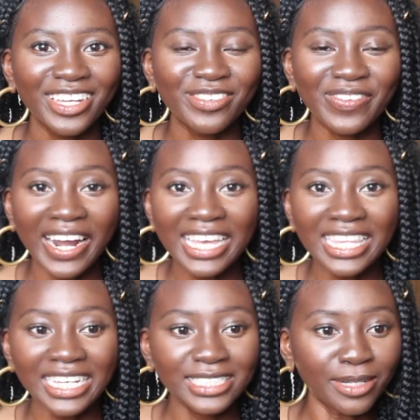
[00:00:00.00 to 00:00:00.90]
Right?
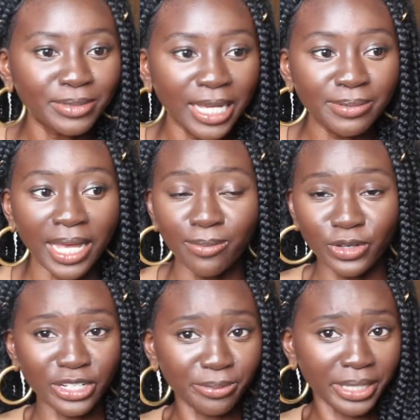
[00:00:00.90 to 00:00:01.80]
Like sometimes I'm
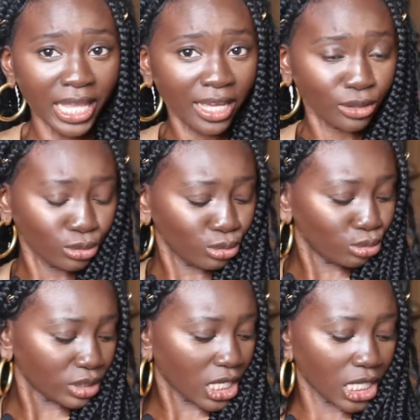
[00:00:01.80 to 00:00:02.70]
gonna be like,
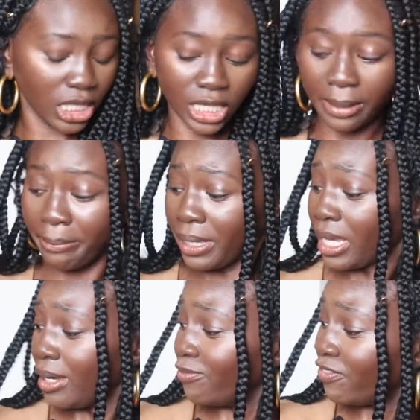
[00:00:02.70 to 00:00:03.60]
ooh, yeah, look at
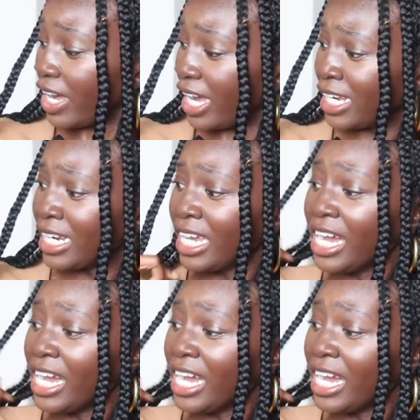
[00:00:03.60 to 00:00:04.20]
me, I'm fine.